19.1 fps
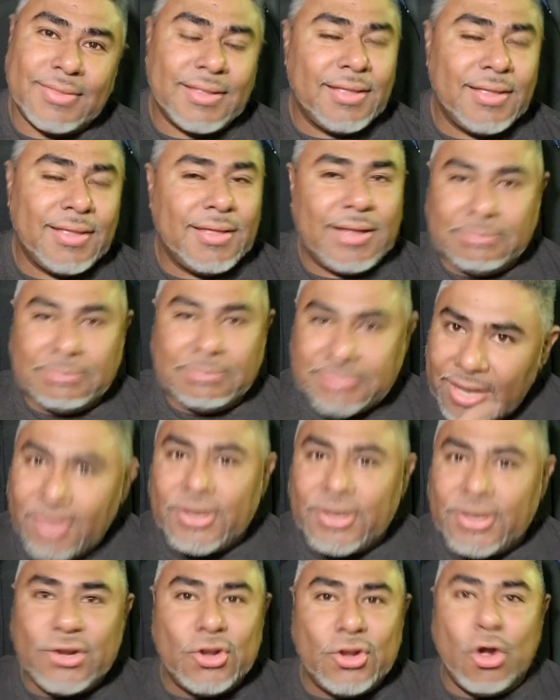I'm telling
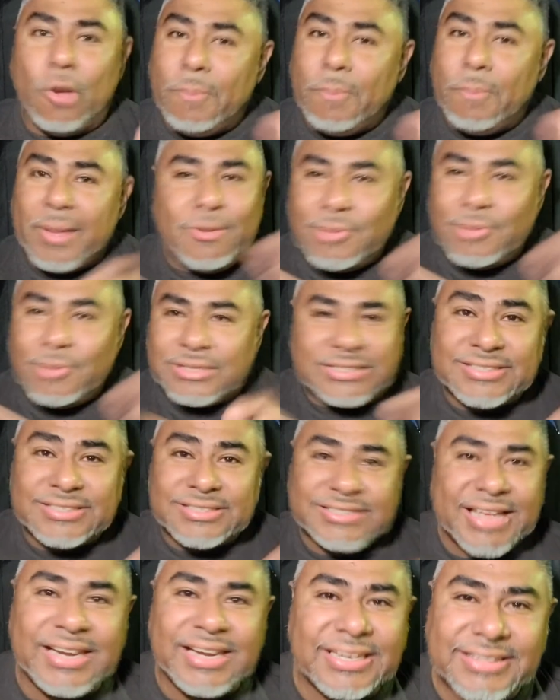you, nobody wants to
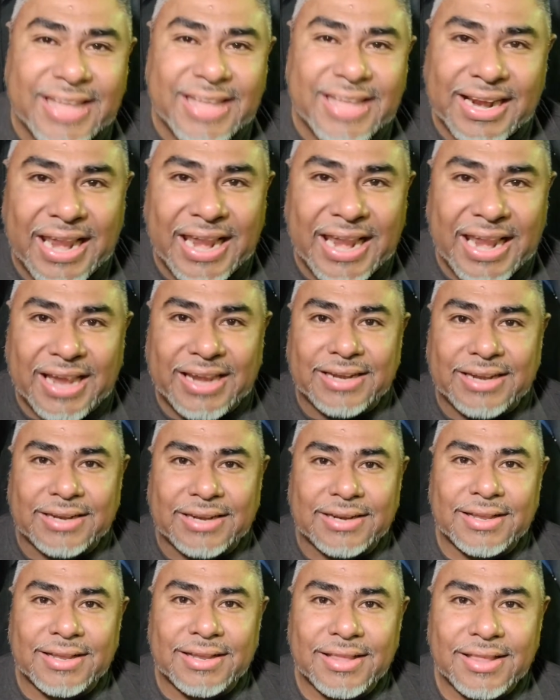sign the dotted line,
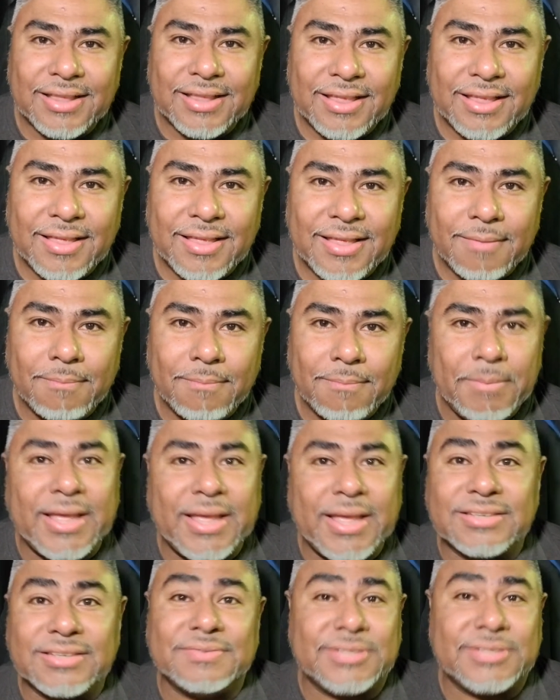
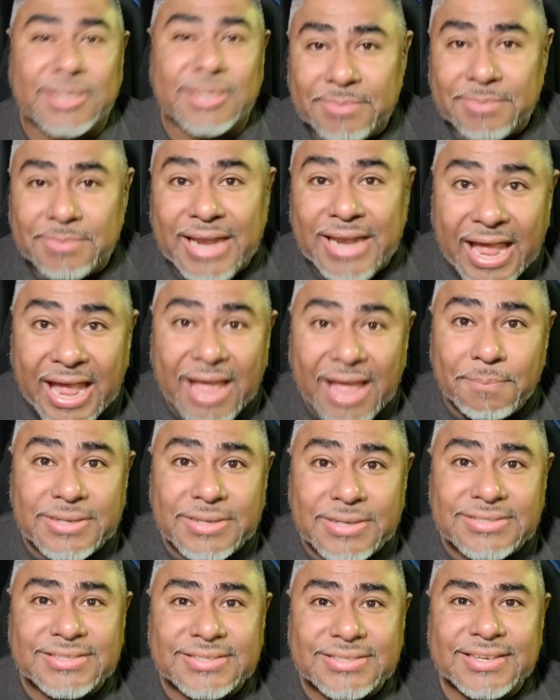because if something
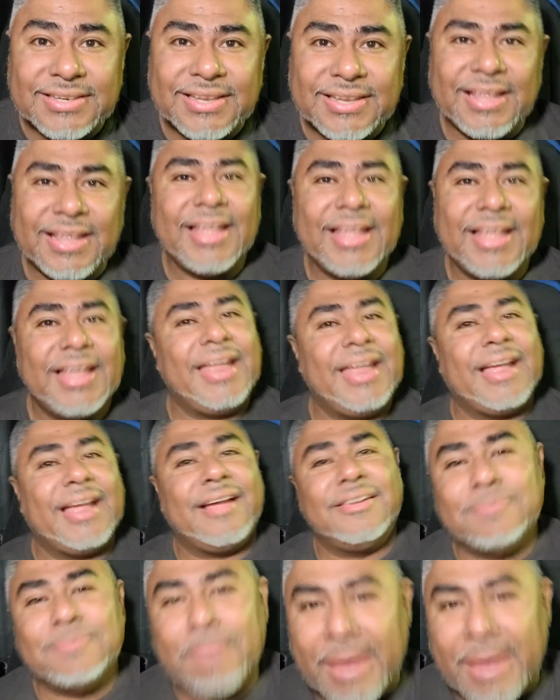happens, it comes
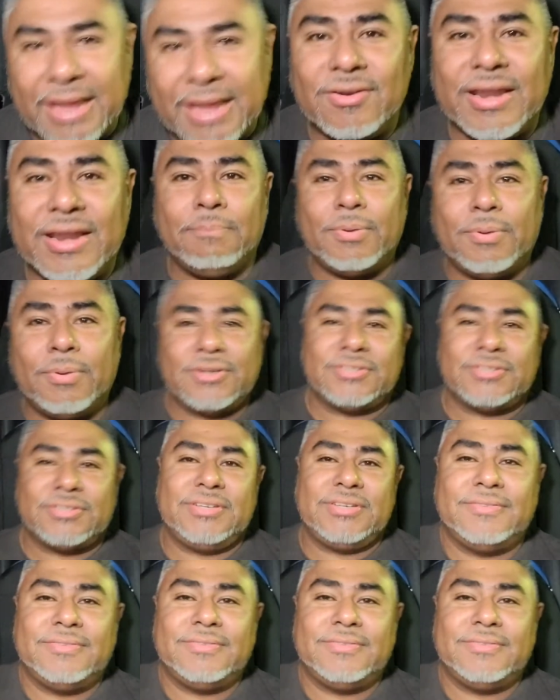back on that person.